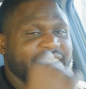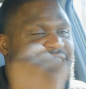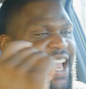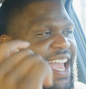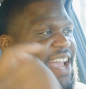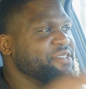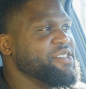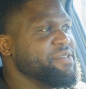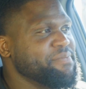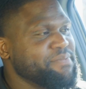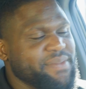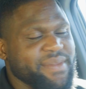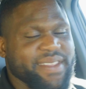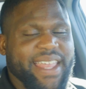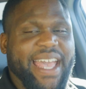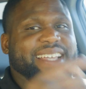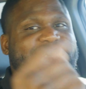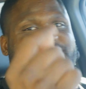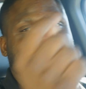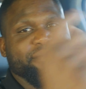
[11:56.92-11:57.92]
Every
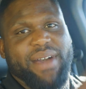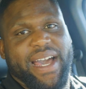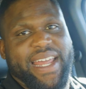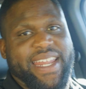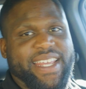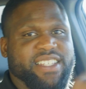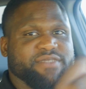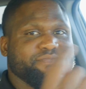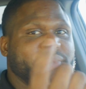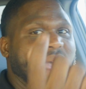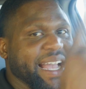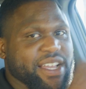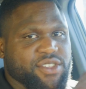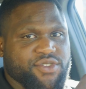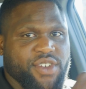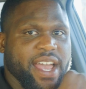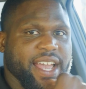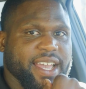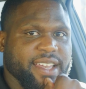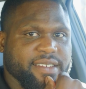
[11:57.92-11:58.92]
day somebody is
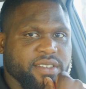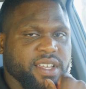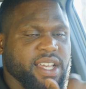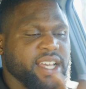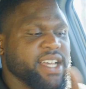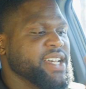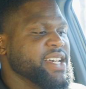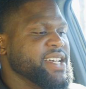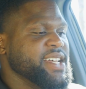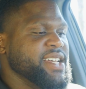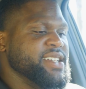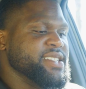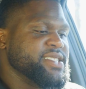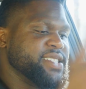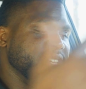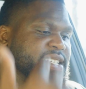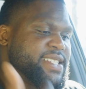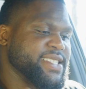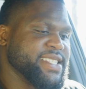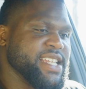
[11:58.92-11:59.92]
backtracking
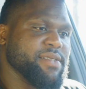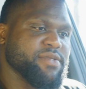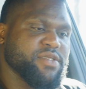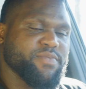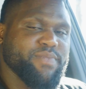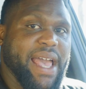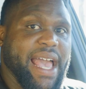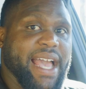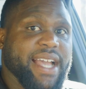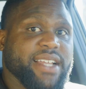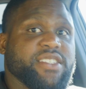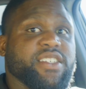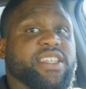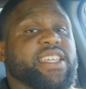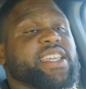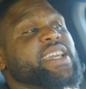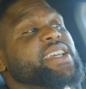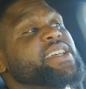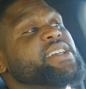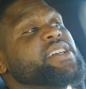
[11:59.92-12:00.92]
10 steps back to
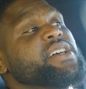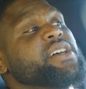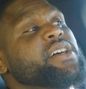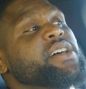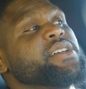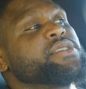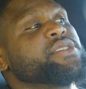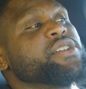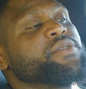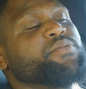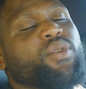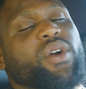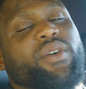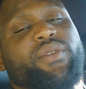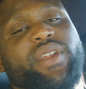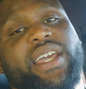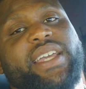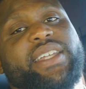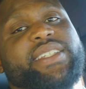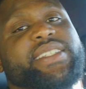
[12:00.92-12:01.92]
get to the point where
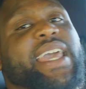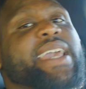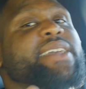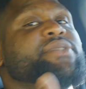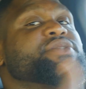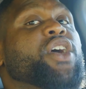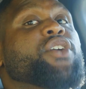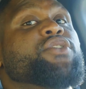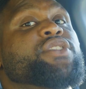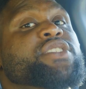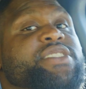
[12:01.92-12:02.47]
they can take 30